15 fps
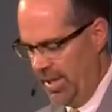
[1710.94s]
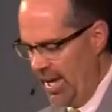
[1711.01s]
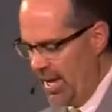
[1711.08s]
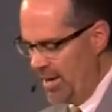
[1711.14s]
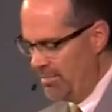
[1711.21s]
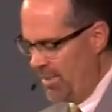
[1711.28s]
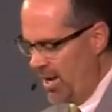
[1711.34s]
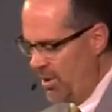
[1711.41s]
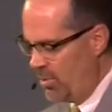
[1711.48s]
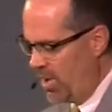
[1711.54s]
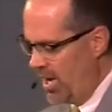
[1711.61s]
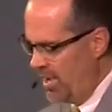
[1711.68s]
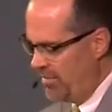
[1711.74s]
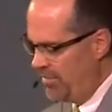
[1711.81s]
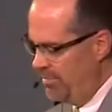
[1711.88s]
Again, my
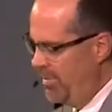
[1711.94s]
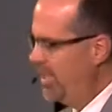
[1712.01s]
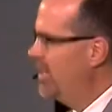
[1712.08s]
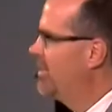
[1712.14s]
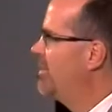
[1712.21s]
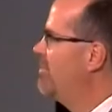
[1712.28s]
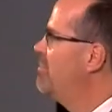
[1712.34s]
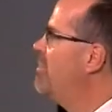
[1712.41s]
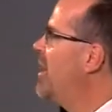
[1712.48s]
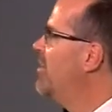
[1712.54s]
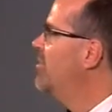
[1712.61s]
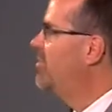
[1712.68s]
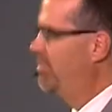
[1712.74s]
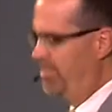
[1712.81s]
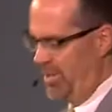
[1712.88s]
wife made it the
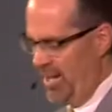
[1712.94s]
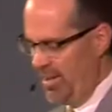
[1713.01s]
best